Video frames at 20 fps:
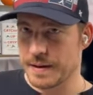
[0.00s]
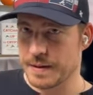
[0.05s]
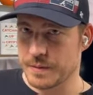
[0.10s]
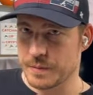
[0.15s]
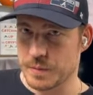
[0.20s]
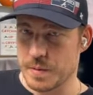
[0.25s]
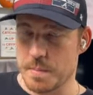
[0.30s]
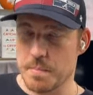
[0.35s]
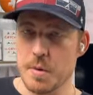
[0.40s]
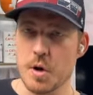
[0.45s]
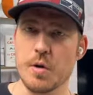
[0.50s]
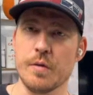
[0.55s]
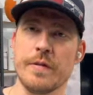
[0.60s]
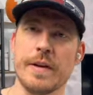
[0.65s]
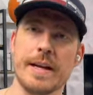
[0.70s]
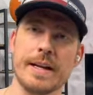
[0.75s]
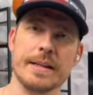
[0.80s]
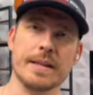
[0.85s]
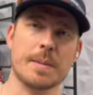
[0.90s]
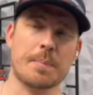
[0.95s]

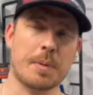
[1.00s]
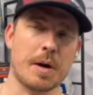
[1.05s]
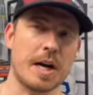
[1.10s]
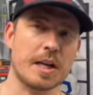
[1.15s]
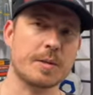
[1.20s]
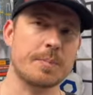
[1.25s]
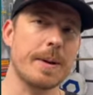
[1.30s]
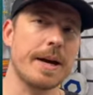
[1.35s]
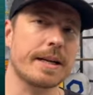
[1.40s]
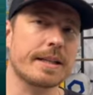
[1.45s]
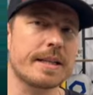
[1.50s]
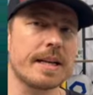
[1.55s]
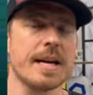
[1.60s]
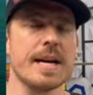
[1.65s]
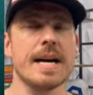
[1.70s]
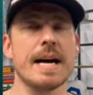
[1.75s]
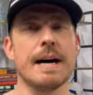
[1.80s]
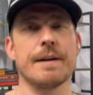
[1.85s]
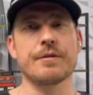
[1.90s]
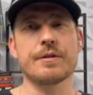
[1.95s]
removing the prospect
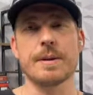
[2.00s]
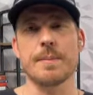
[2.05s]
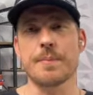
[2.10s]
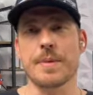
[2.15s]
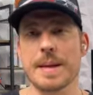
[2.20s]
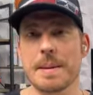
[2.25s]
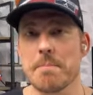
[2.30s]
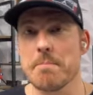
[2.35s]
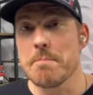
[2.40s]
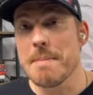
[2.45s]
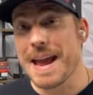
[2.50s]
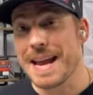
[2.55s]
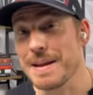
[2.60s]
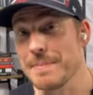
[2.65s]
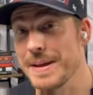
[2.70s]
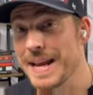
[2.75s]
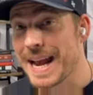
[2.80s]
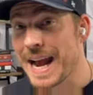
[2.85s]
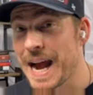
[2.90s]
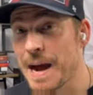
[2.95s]
of something
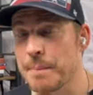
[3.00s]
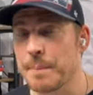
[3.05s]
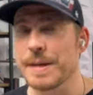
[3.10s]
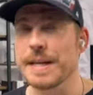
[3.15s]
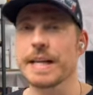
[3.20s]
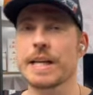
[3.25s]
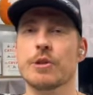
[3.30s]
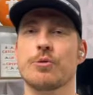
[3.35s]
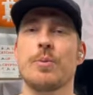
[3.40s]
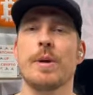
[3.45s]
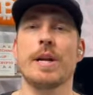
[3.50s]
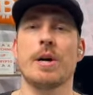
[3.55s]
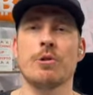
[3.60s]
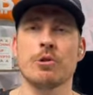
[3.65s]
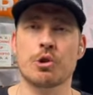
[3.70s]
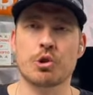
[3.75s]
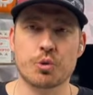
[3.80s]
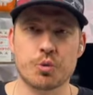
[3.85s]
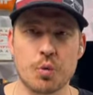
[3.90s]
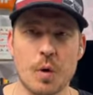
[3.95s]
maybe happening, because we don't
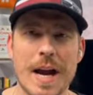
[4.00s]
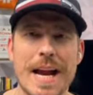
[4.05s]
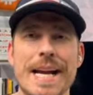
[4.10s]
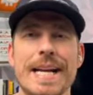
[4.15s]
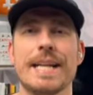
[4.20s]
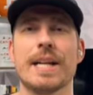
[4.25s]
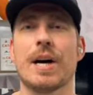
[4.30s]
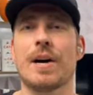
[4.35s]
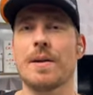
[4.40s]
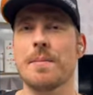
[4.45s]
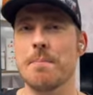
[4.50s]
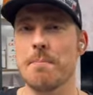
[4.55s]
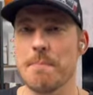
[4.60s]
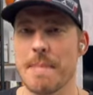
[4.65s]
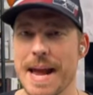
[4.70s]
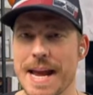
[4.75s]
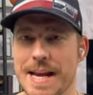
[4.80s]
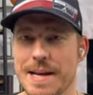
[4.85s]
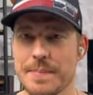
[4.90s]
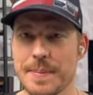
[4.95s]
trade on
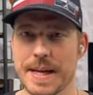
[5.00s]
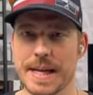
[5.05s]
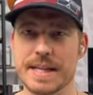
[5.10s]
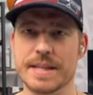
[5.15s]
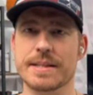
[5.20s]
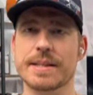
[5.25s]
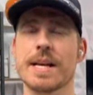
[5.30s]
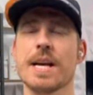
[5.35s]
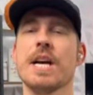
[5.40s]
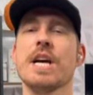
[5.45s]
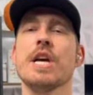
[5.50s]
maybes.